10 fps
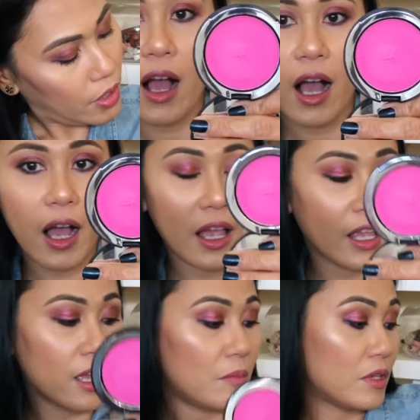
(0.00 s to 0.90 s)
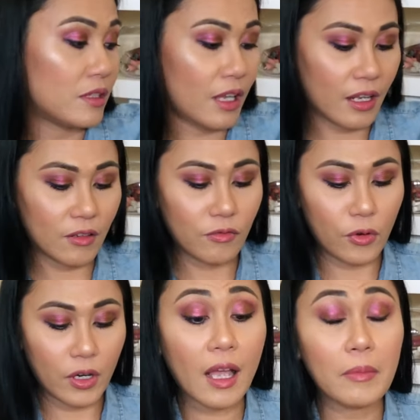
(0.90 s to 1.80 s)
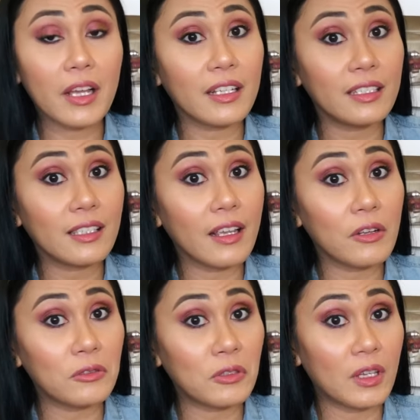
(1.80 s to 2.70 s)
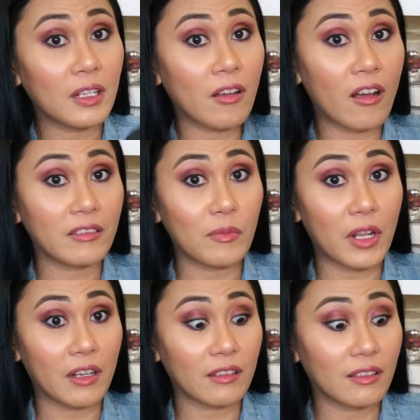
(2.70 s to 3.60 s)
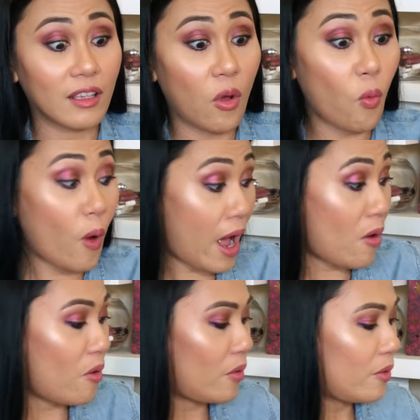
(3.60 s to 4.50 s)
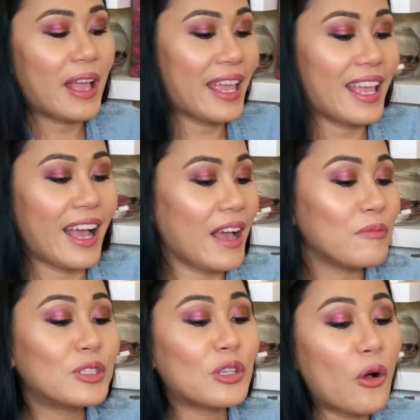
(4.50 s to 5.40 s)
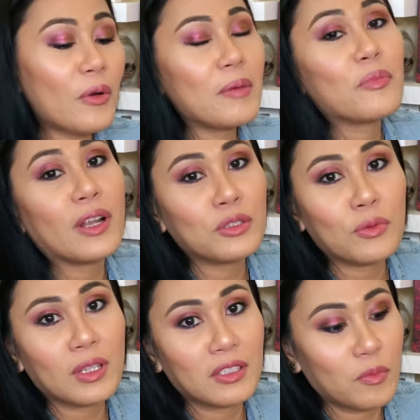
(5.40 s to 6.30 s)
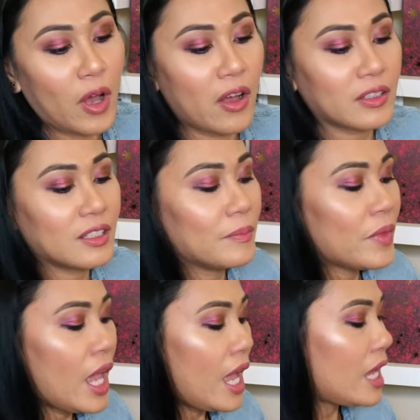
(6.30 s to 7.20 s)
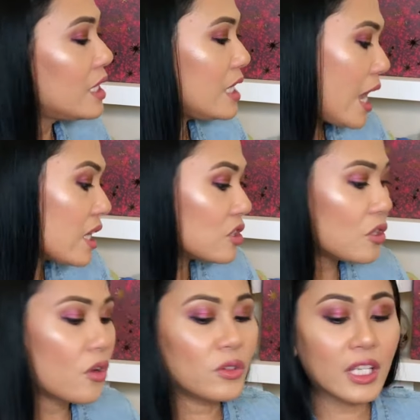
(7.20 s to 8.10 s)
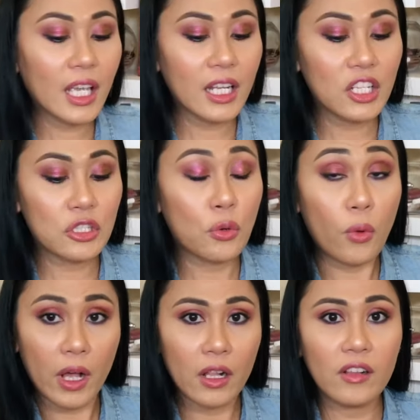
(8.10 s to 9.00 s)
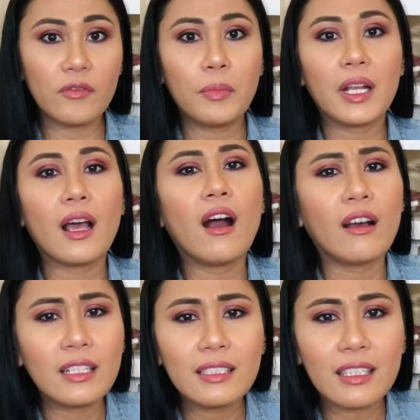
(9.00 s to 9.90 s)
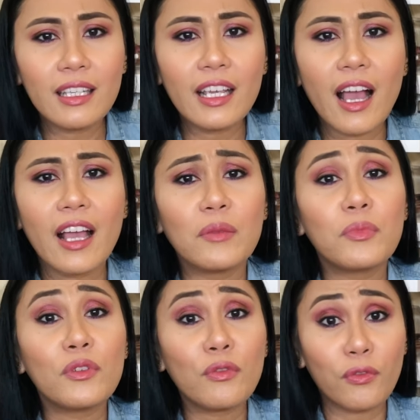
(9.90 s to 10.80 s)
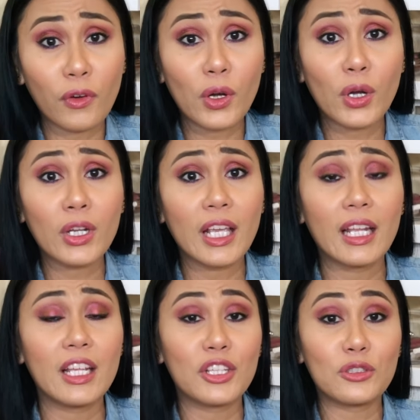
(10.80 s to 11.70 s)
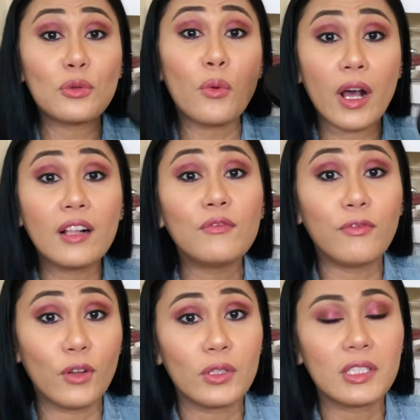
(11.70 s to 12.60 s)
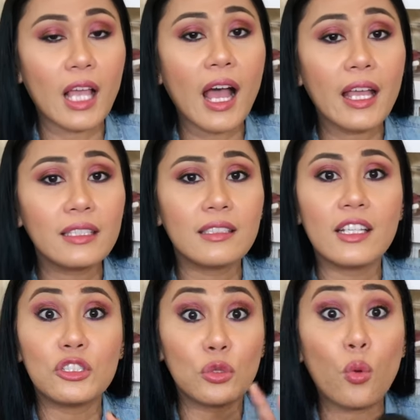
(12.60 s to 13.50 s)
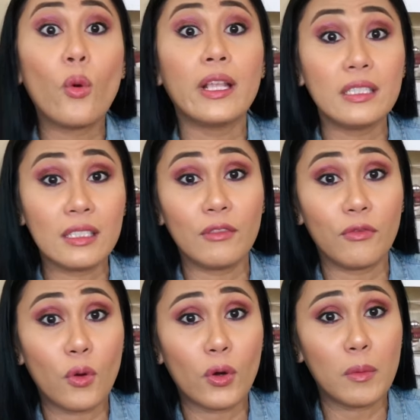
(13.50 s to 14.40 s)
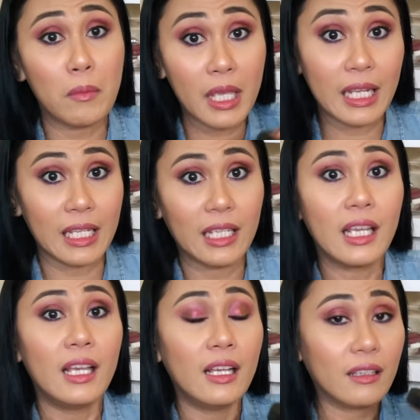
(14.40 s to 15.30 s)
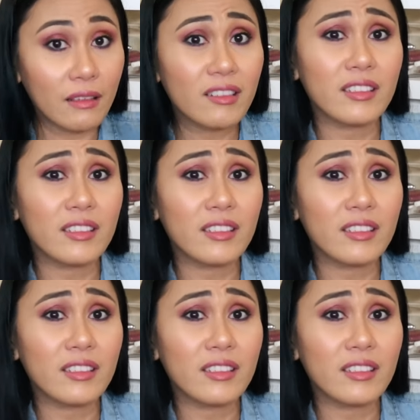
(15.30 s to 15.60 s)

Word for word: I am excited for it. I'm not gonna say no to IT Cosmetics. Wow. I'm so impressed with this box. And yes, you're only getting 12, but honestly, I prefer getting 12 full size than 24 mini little